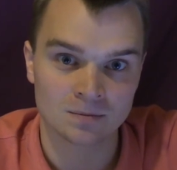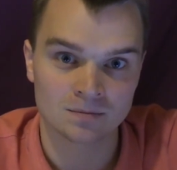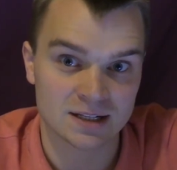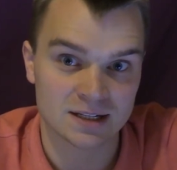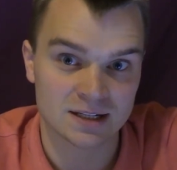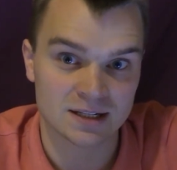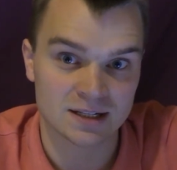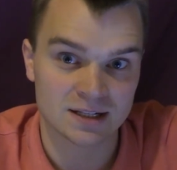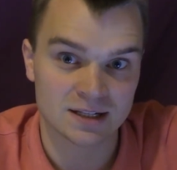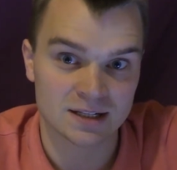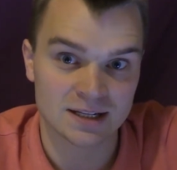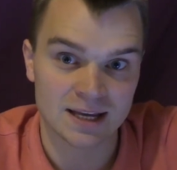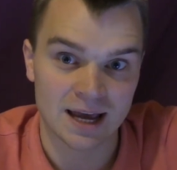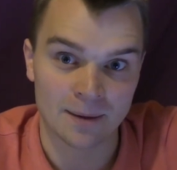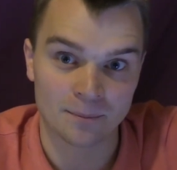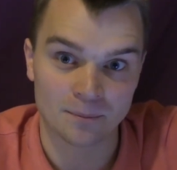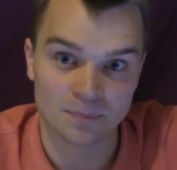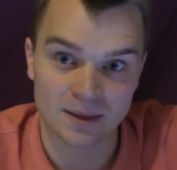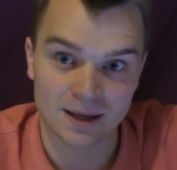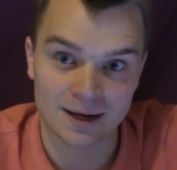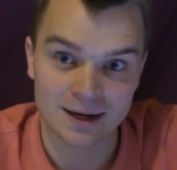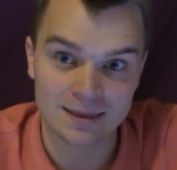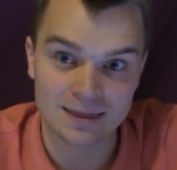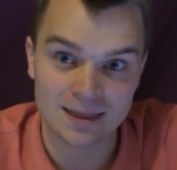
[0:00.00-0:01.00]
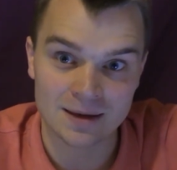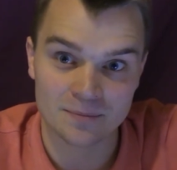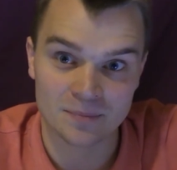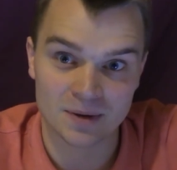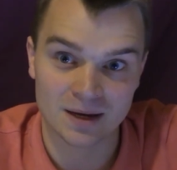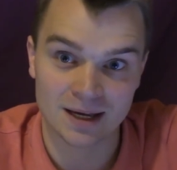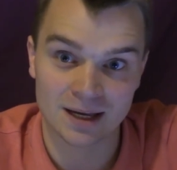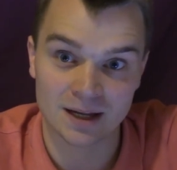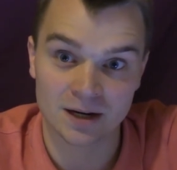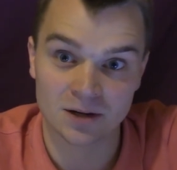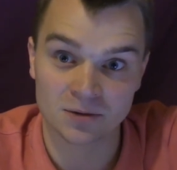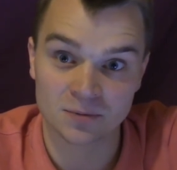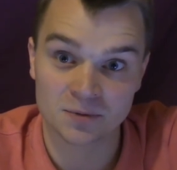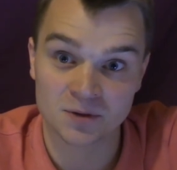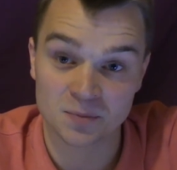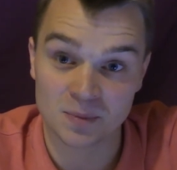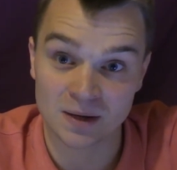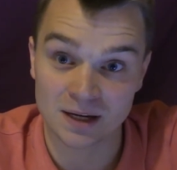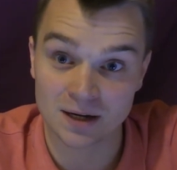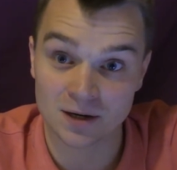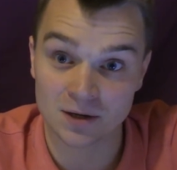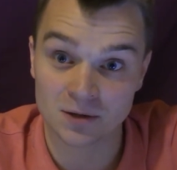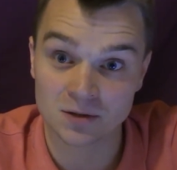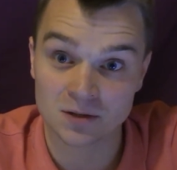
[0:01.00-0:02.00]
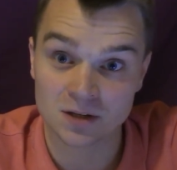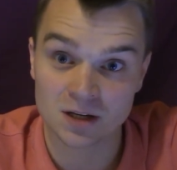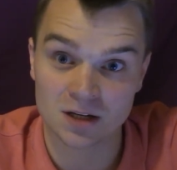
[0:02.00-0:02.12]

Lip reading: There's a template that beginner speakers